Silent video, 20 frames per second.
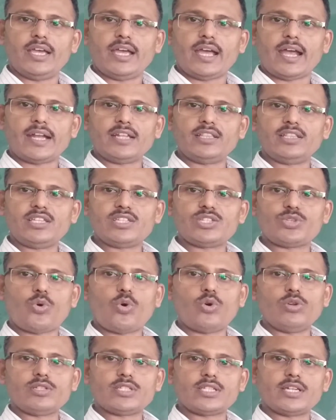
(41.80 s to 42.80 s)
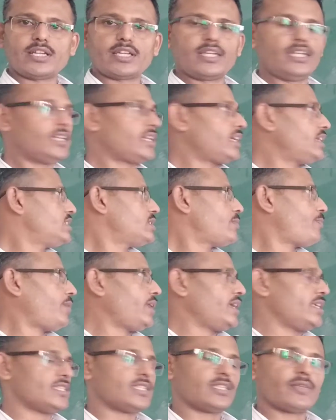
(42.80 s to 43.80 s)
and this whole circuit is
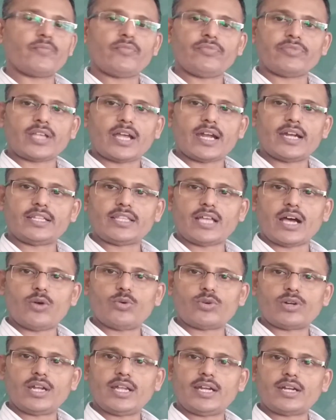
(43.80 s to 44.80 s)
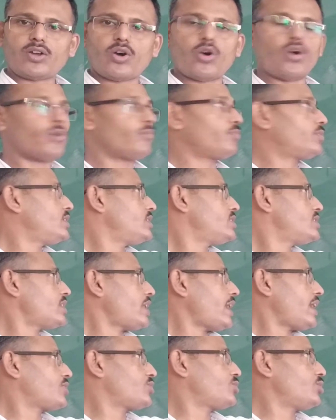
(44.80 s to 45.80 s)
placed at the outlet of
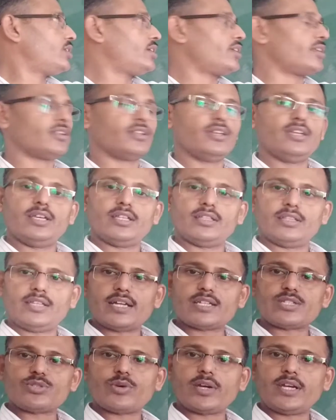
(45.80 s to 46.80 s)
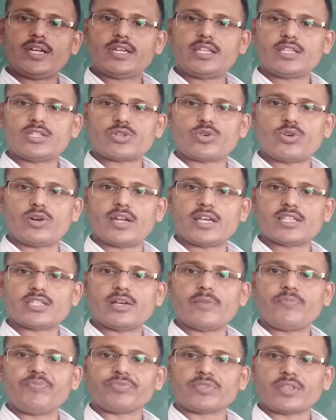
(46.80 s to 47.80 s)
this actuator. That's why it is called as
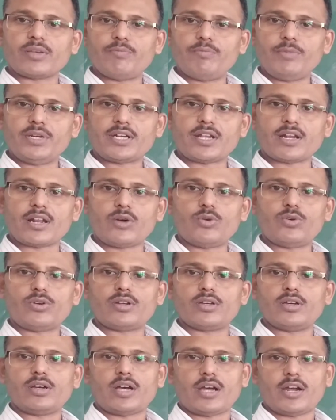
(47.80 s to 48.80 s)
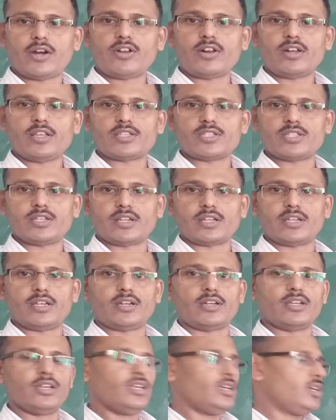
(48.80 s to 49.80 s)
a meter out hydraulic
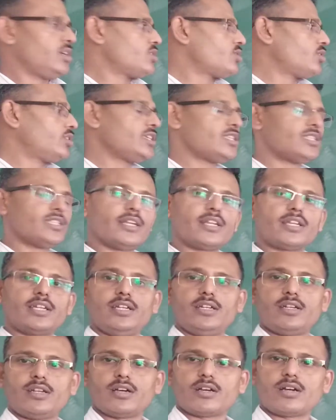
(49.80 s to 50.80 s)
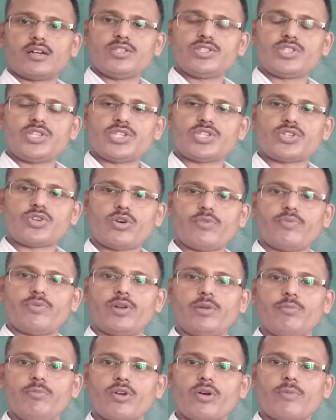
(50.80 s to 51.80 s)
circuit. So this circuit consists
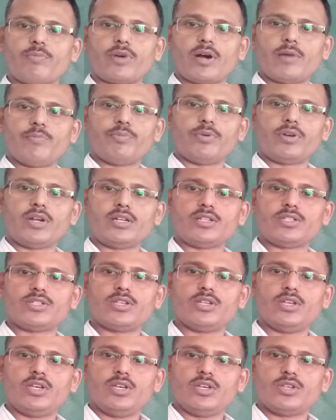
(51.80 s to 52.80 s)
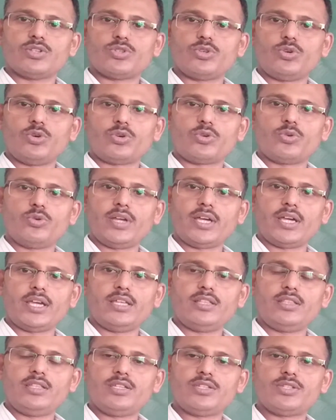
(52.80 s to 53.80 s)
of number of components. So
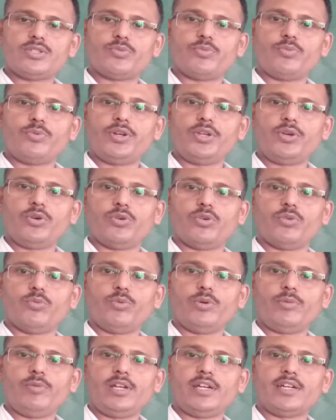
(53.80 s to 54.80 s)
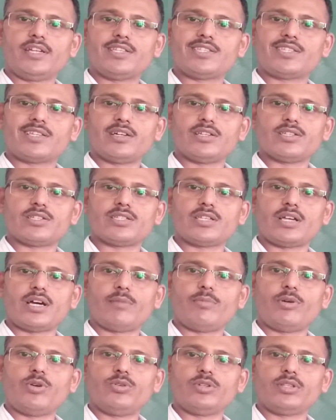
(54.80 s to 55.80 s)
today in this video we will discuss
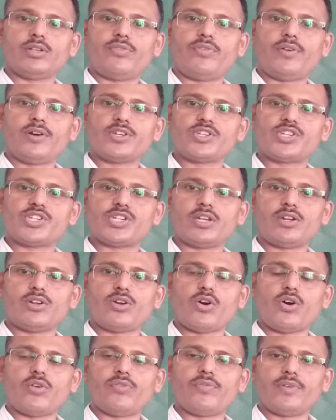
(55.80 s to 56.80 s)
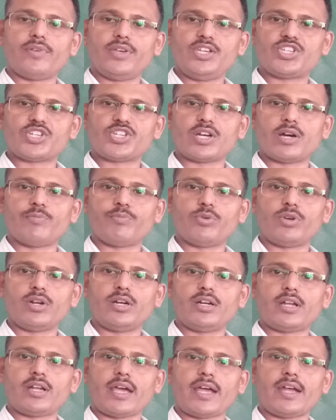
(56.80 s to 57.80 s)
about the function of each
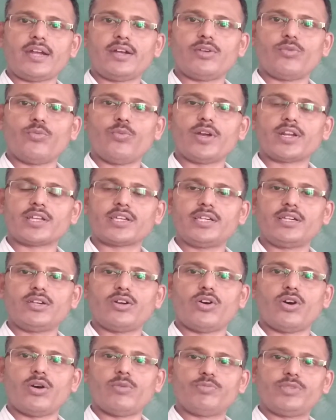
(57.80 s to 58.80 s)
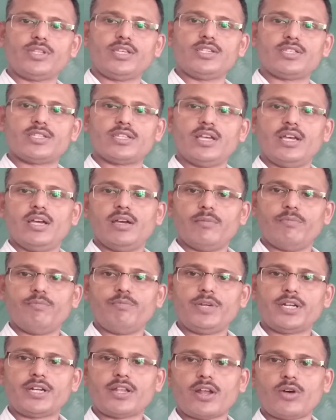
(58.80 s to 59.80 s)
component and working of this
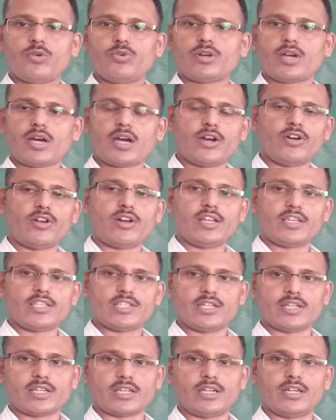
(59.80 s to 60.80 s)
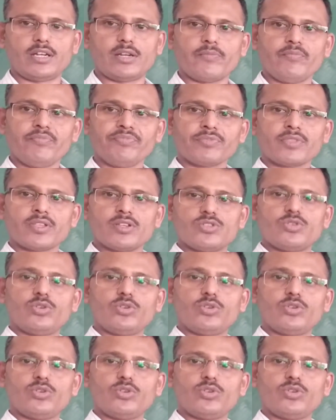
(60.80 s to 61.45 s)
meter out hydraulic circuit. So